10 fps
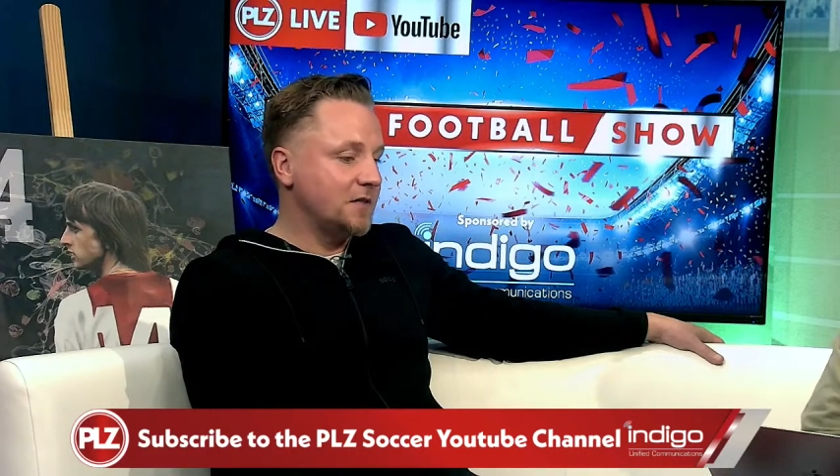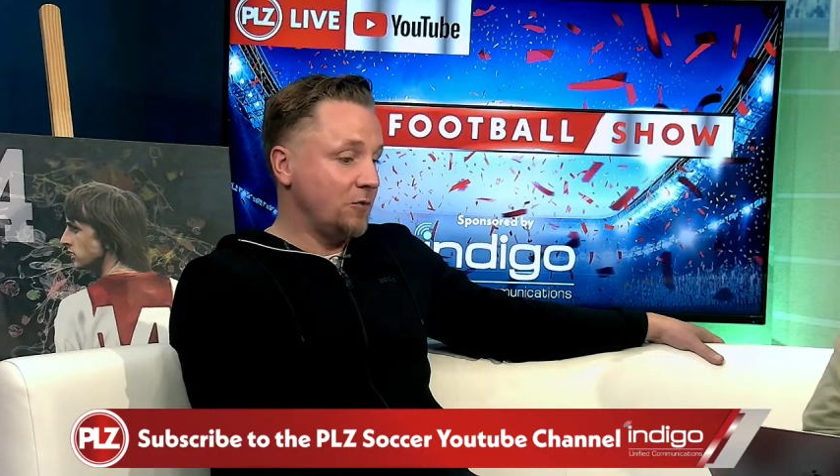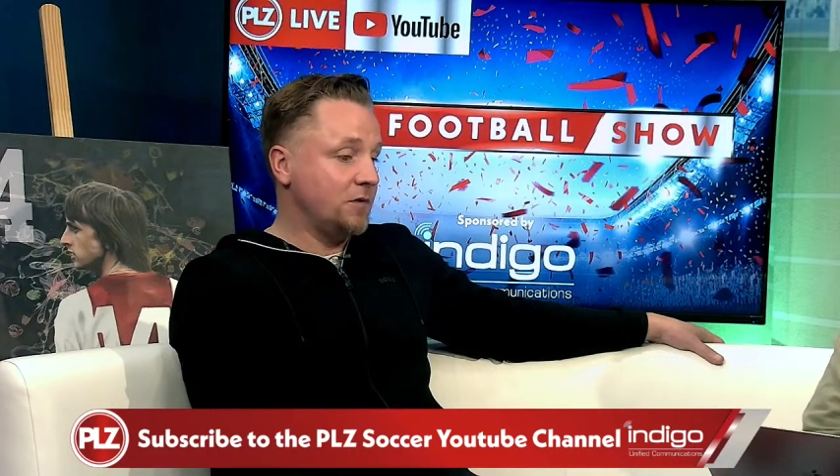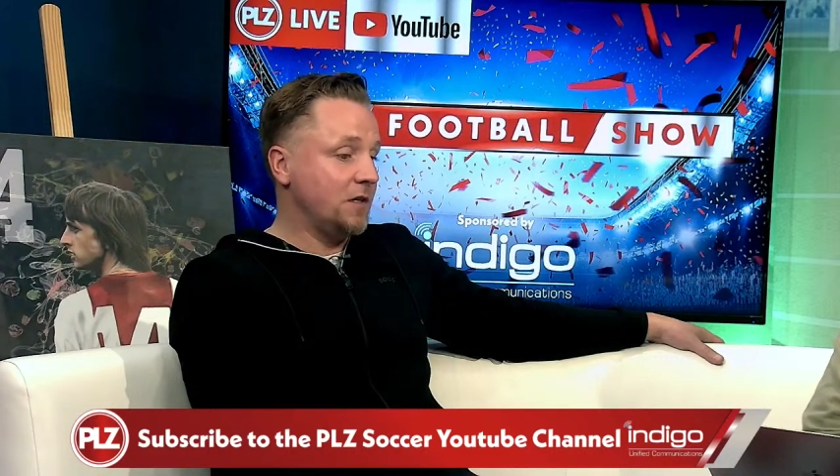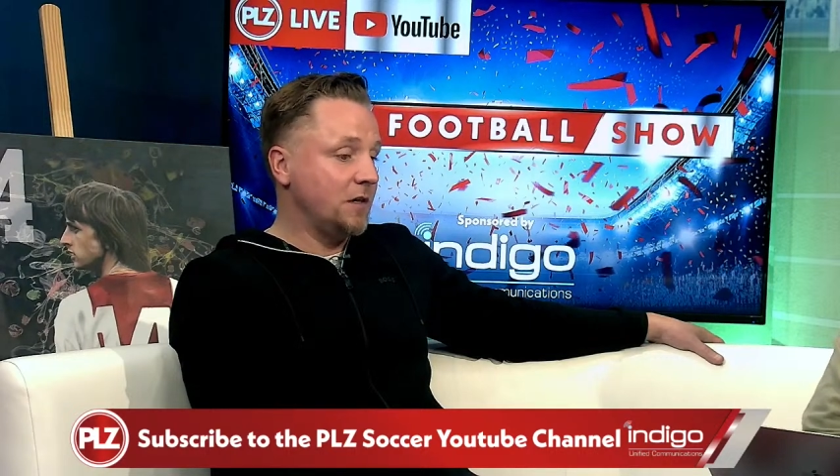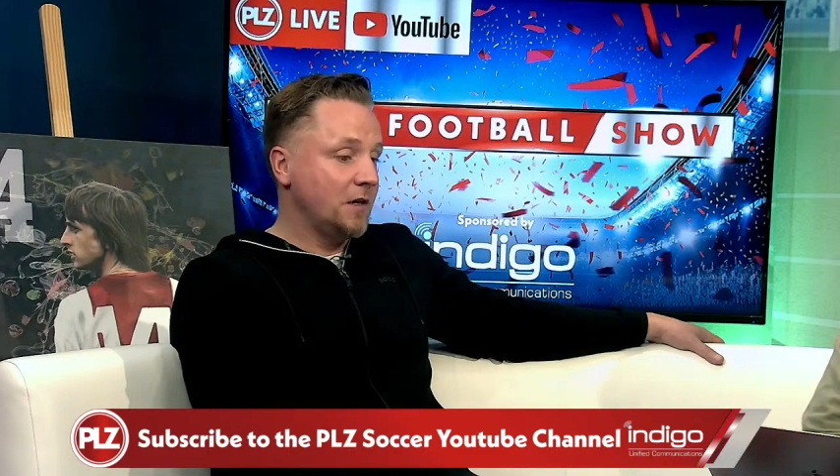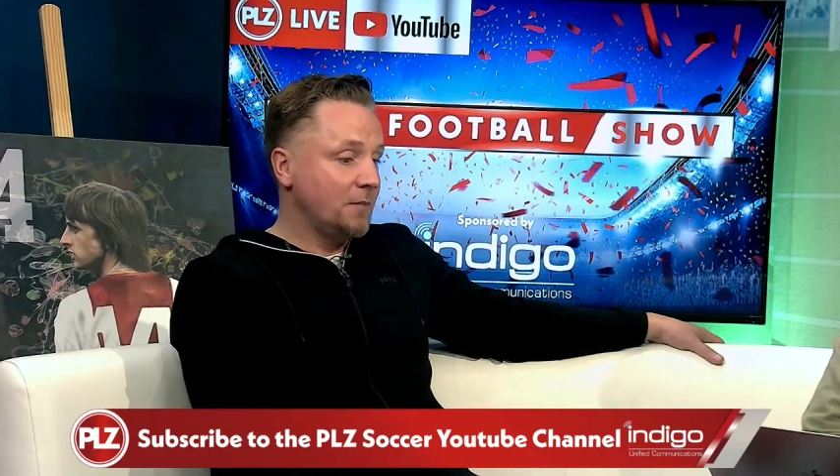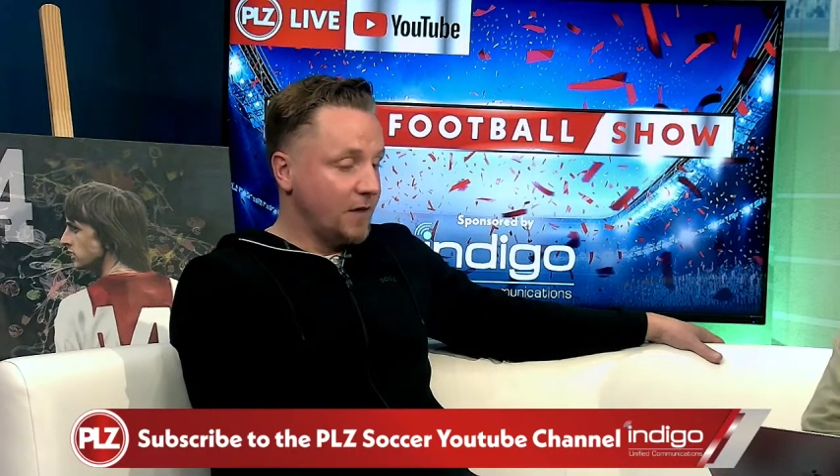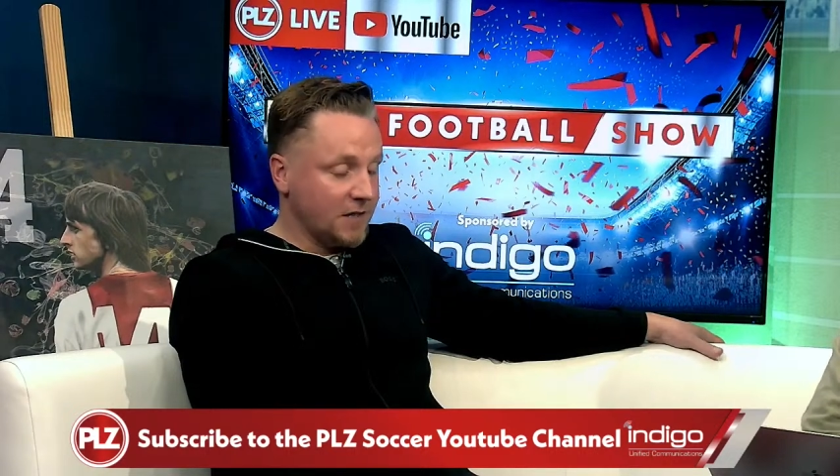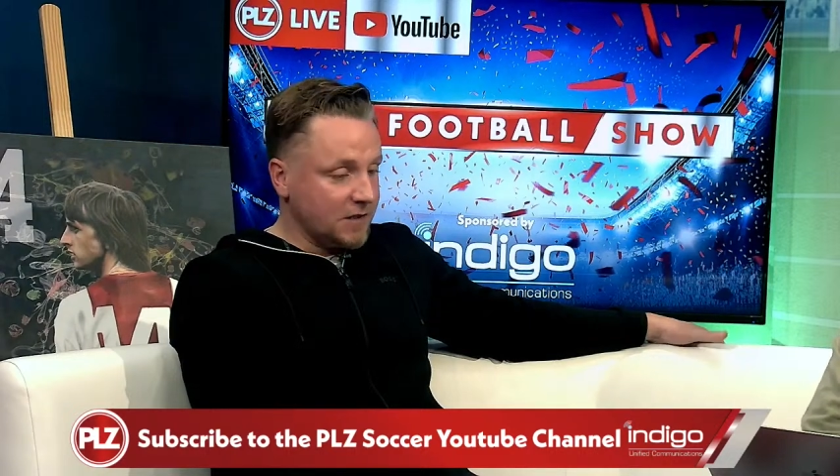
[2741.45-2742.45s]
Celtic
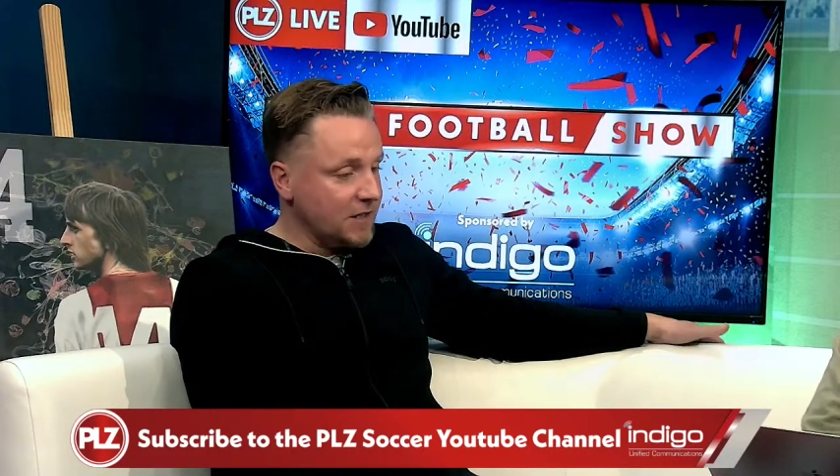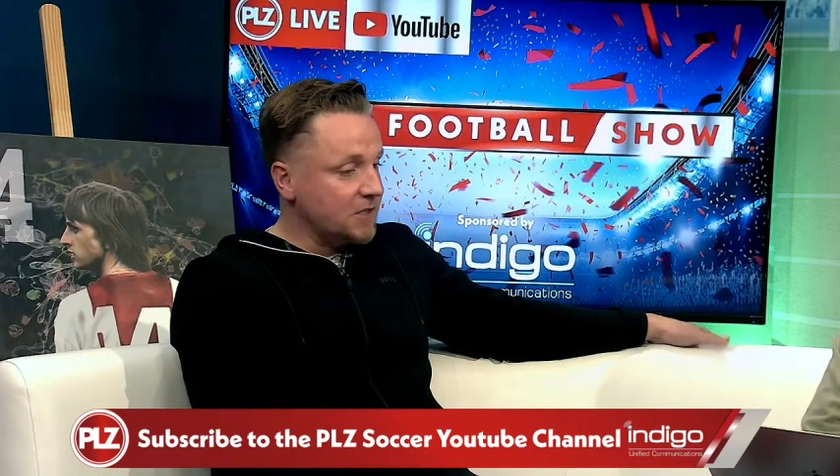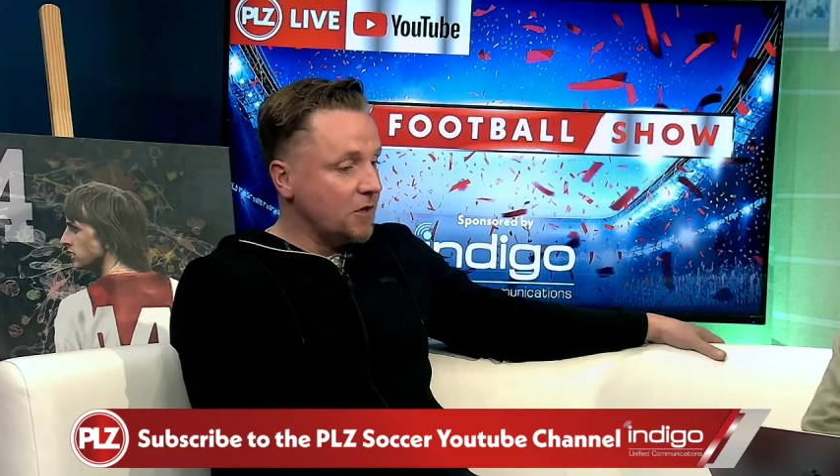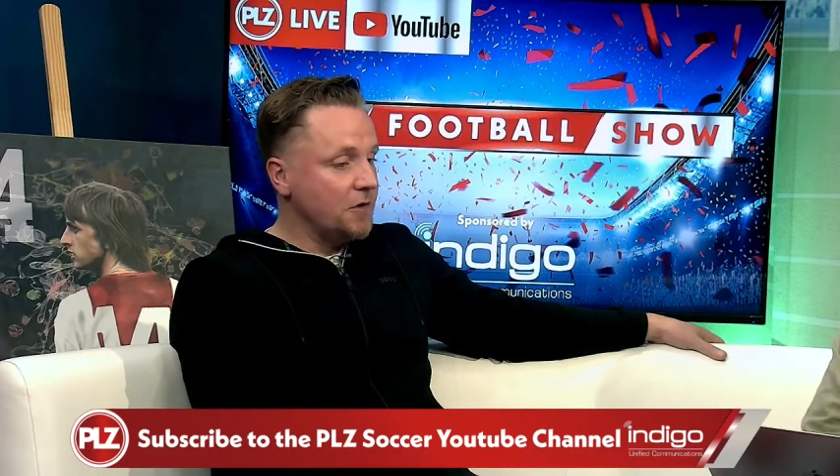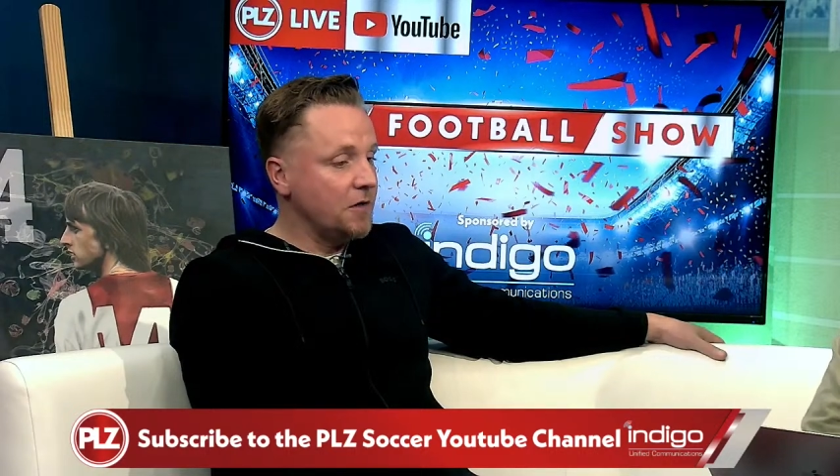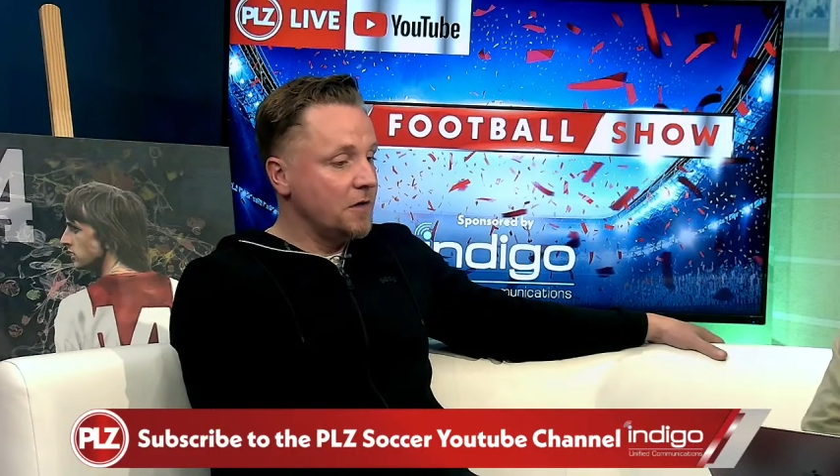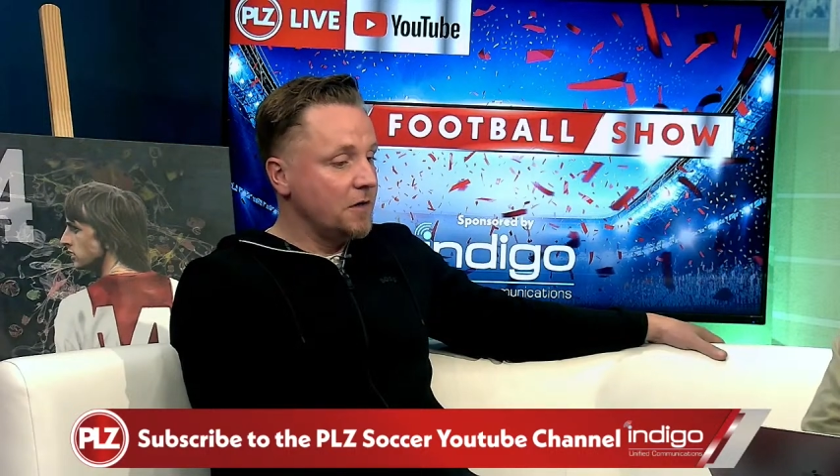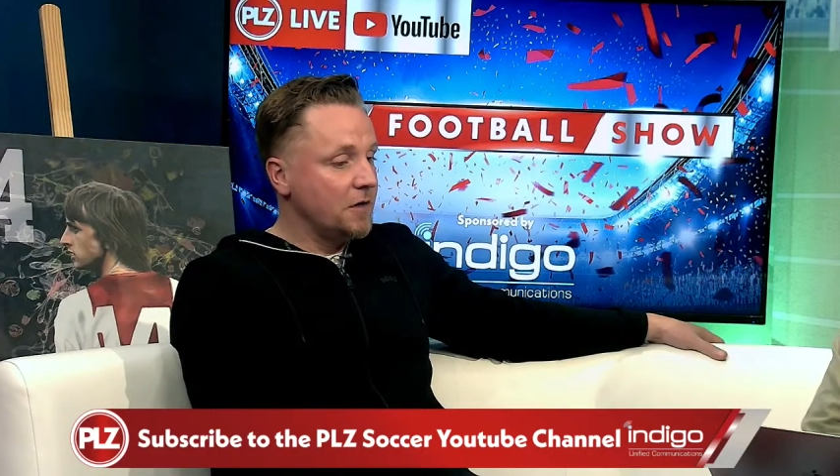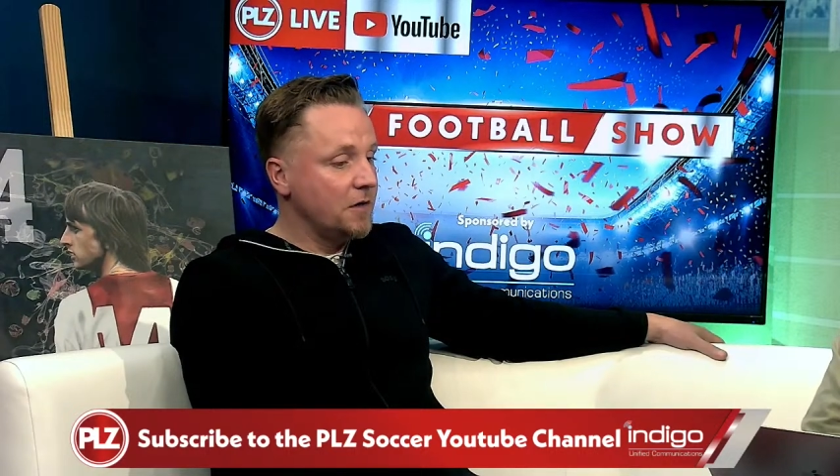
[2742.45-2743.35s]
because the league's done